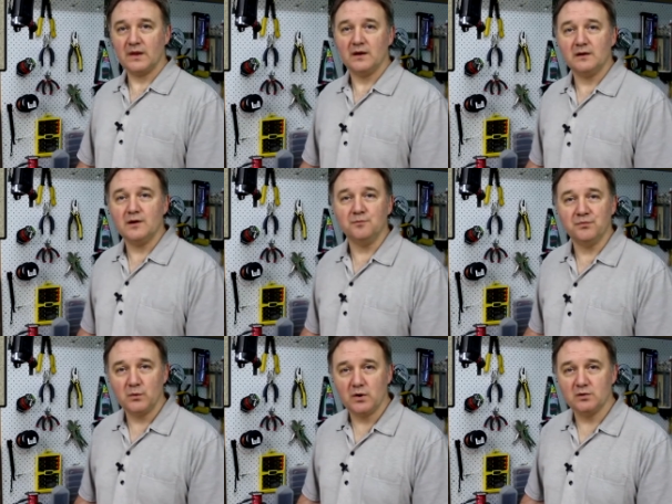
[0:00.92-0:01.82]
Hello
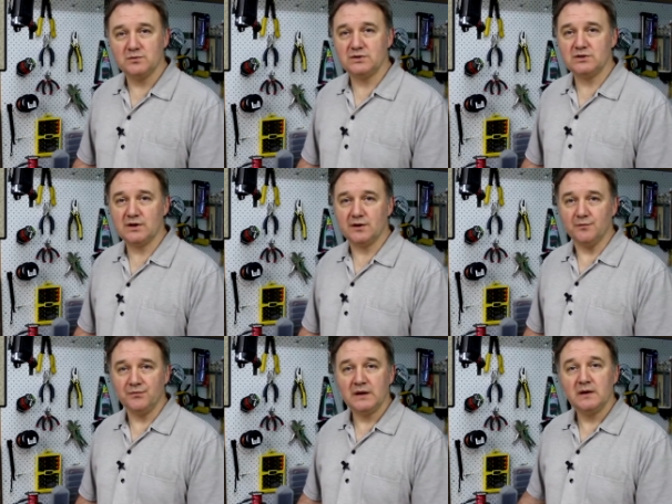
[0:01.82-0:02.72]
and welcome to the show.
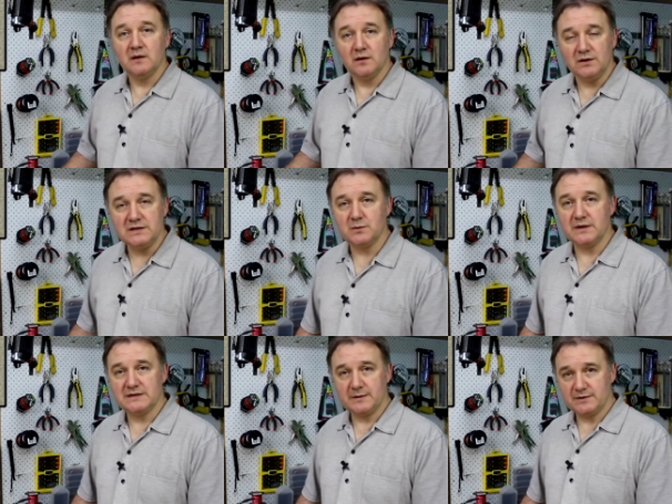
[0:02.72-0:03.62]
In this
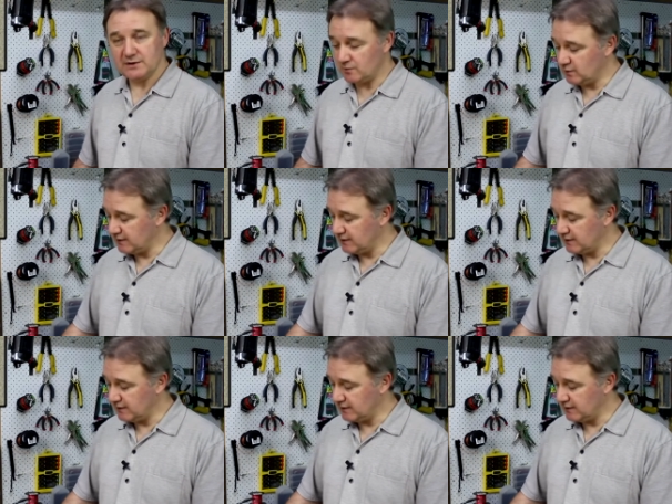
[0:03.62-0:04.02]
week's episode, we're